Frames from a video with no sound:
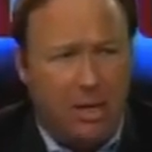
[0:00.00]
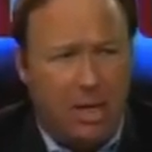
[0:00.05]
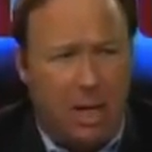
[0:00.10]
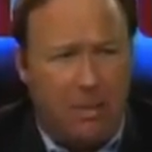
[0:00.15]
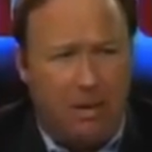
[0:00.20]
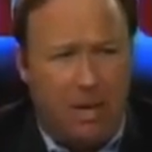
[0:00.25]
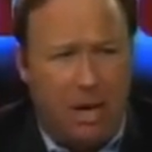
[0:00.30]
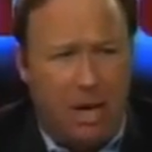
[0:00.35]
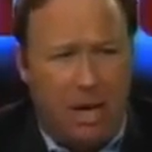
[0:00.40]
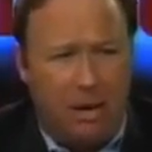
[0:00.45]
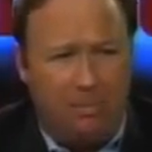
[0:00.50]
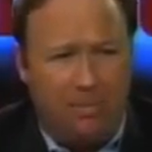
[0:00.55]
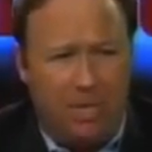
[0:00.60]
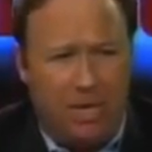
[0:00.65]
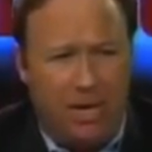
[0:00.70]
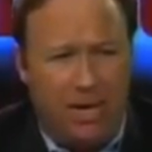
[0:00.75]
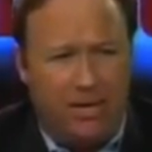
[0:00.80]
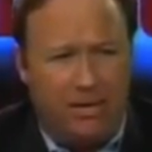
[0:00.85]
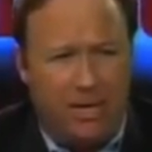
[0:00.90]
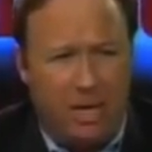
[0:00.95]
Coming up,
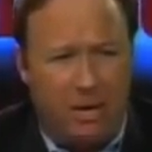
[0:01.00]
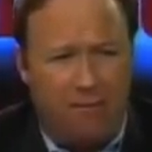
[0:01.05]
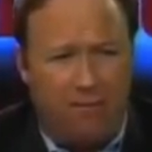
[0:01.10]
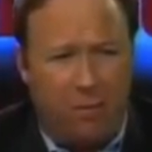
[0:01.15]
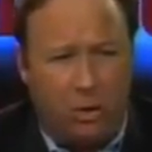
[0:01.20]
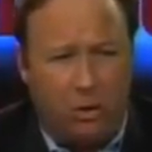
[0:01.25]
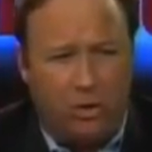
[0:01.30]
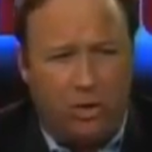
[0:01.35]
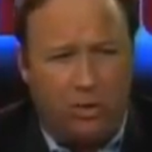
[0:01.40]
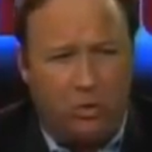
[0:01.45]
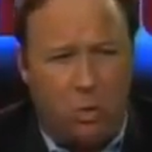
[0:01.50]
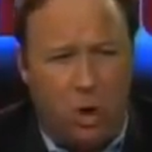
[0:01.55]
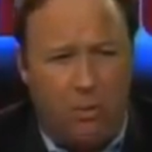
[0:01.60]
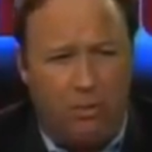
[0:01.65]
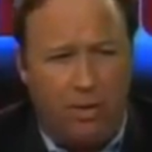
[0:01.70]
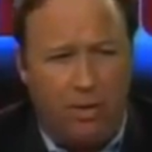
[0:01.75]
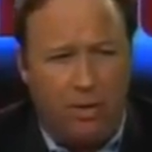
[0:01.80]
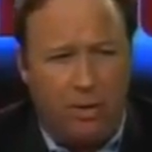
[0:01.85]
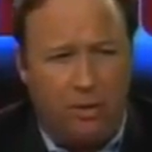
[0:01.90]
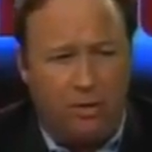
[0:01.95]
TSA forces
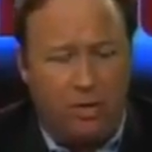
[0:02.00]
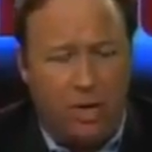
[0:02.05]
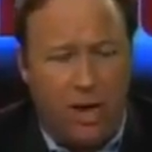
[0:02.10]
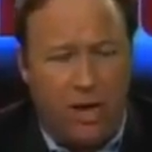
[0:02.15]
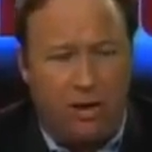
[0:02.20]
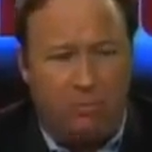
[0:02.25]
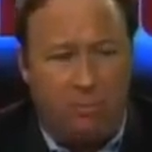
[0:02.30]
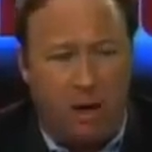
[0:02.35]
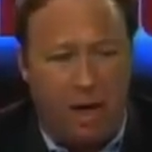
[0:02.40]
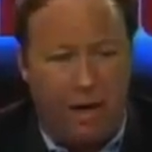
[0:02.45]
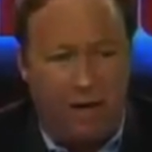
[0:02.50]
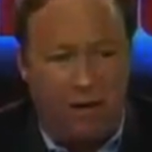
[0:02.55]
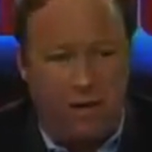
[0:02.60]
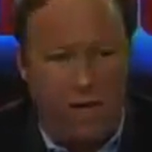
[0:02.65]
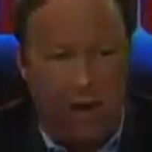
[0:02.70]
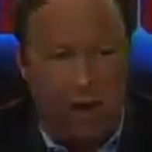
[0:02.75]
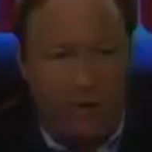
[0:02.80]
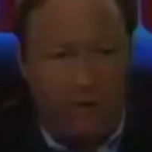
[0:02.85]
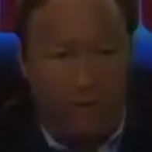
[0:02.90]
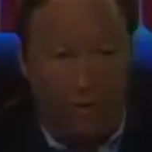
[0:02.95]
woman to use naked body
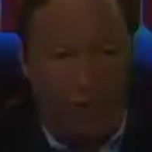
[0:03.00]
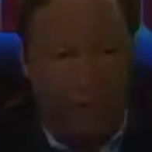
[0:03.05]
scanner